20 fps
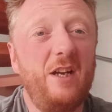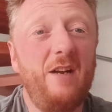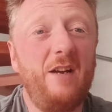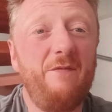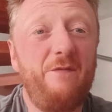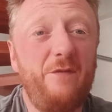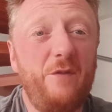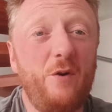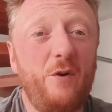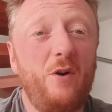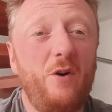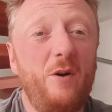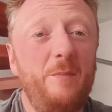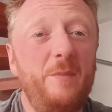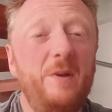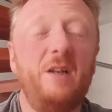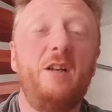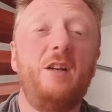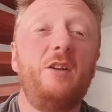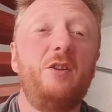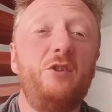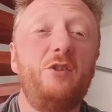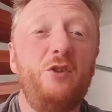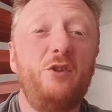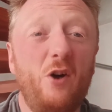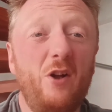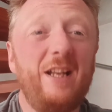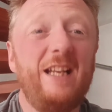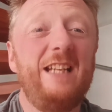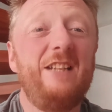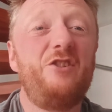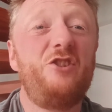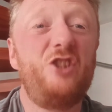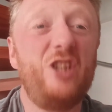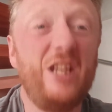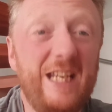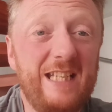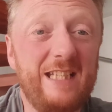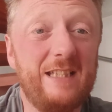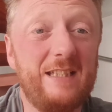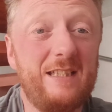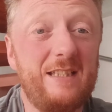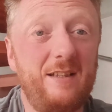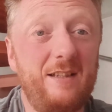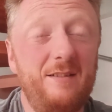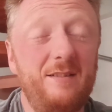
and form knowledges.